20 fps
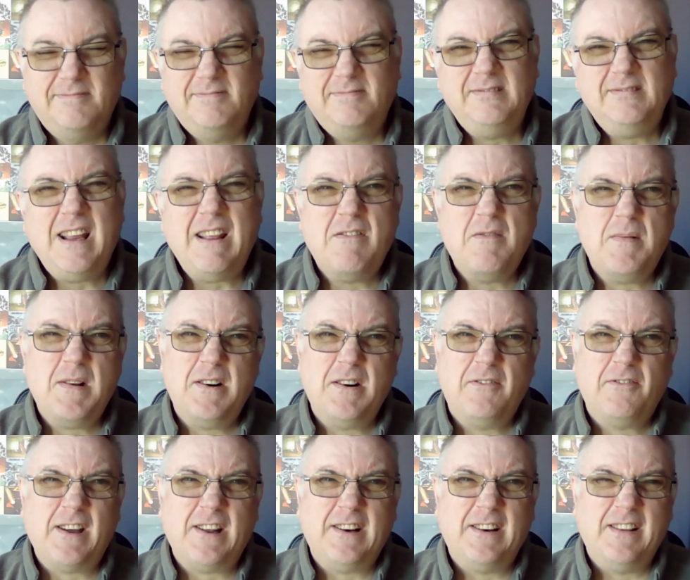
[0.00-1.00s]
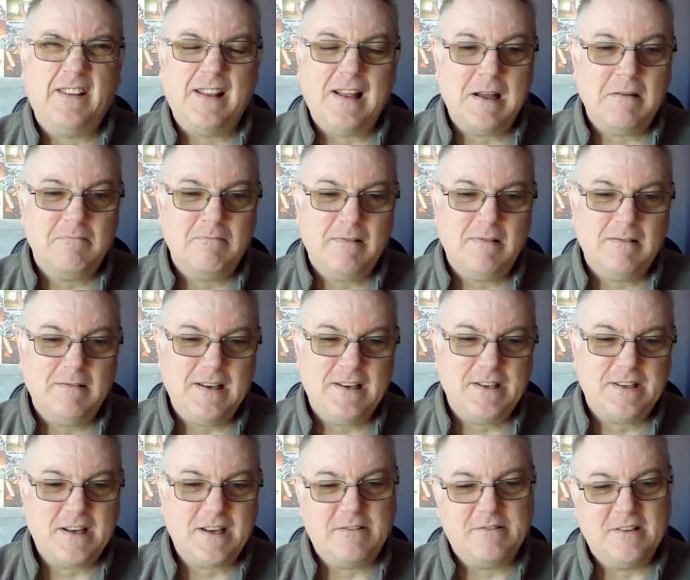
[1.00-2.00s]
Never been a fan of that.
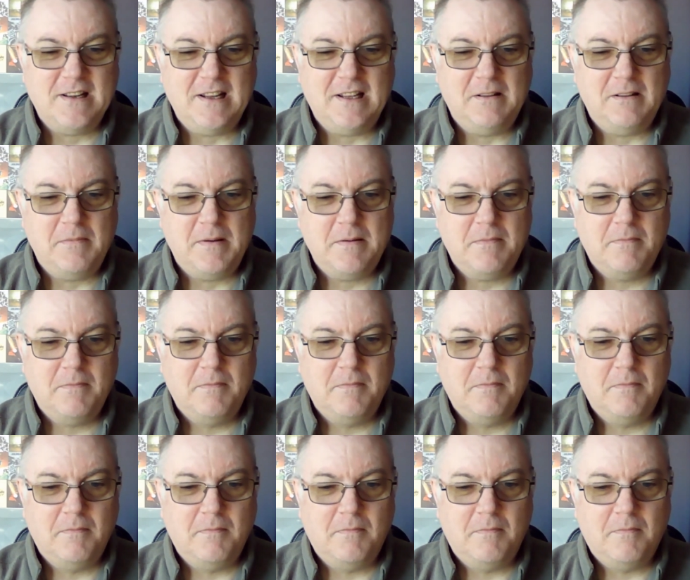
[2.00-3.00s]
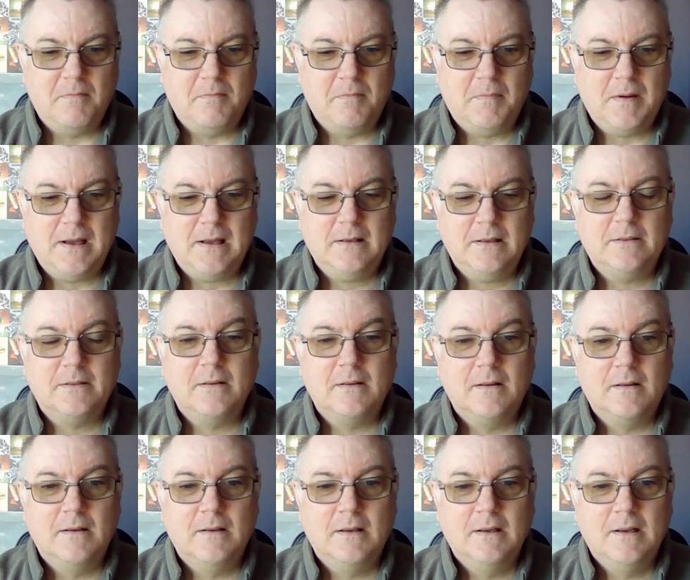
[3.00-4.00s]
It sounds a little bit bad
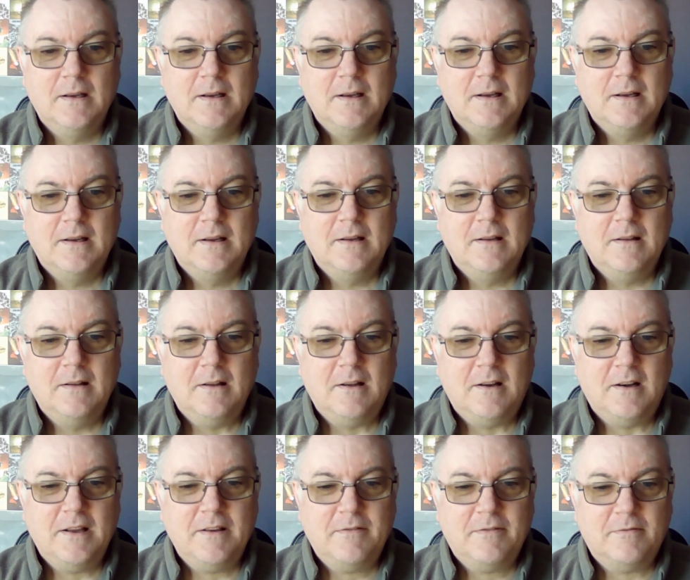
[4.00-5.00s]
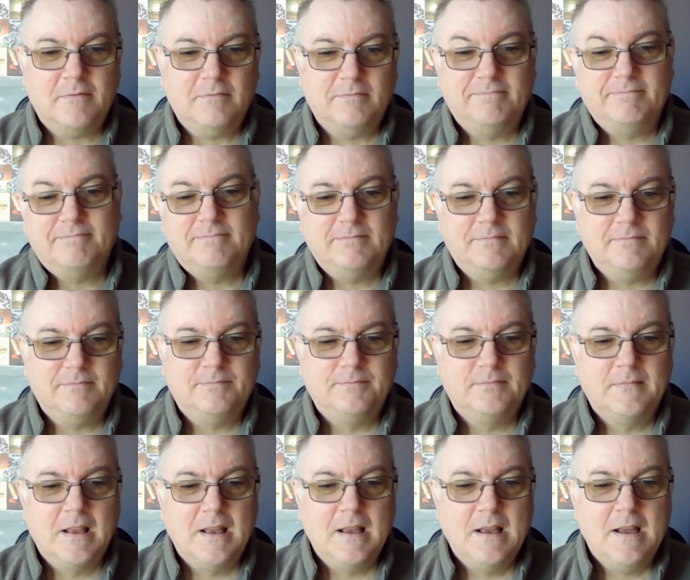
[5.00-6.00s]
live.
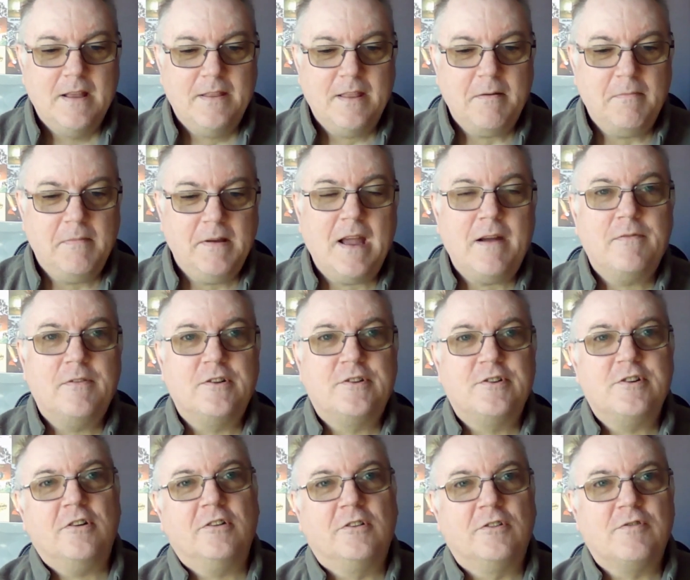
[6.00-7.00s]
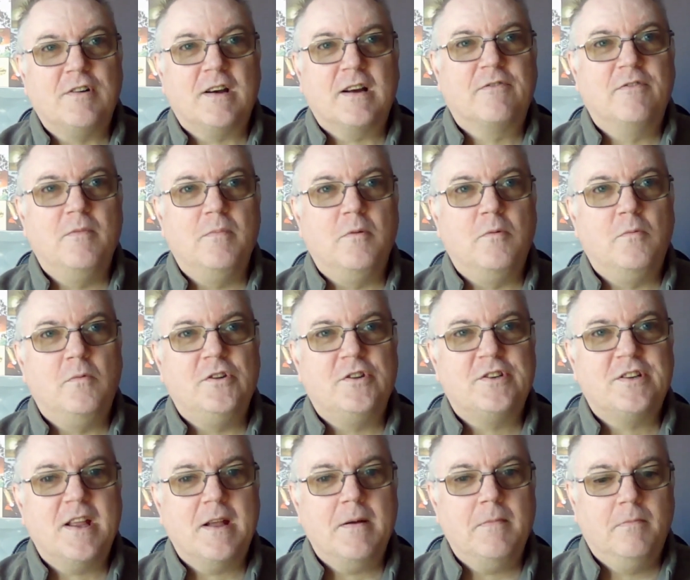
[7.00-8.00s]
Then we have the title track from the One
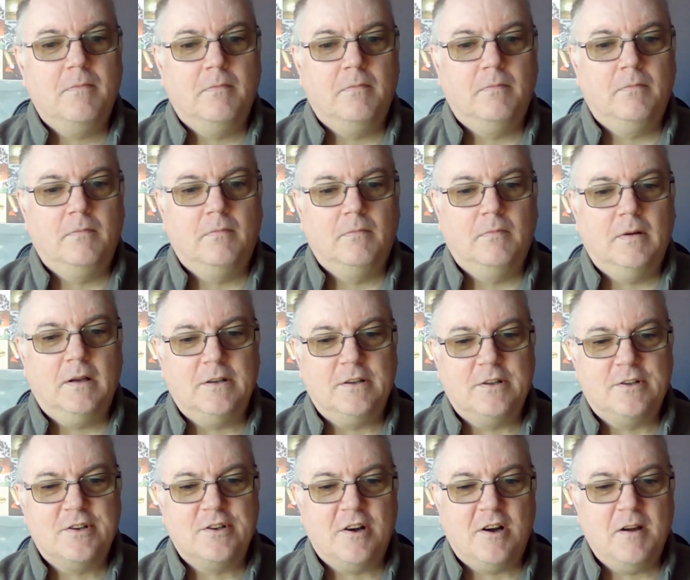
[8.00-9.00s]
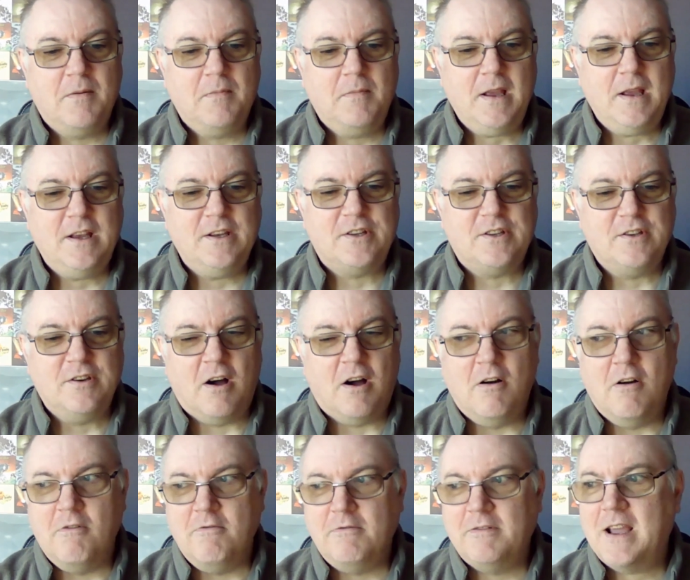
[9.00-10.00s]
Step at a Time. It's
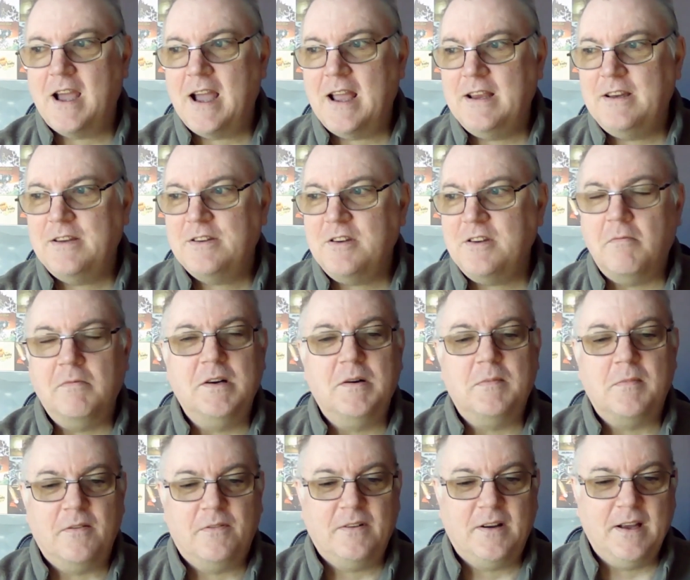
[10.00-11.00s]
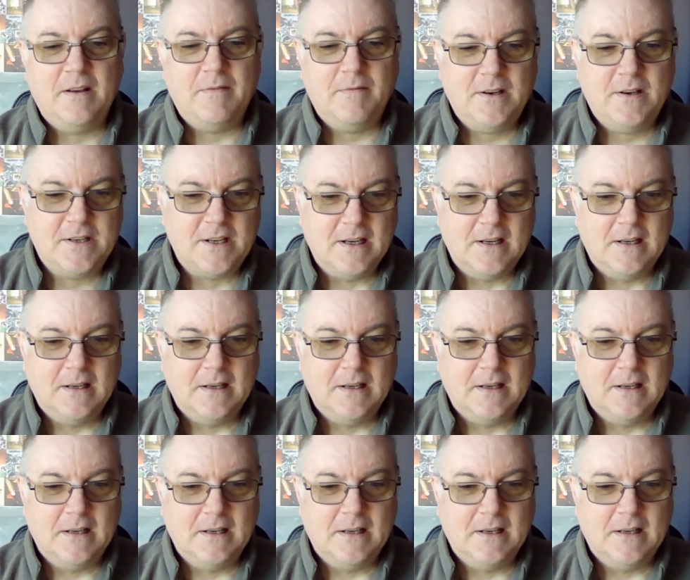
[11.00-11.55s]
not okay. It's not one of my favourites.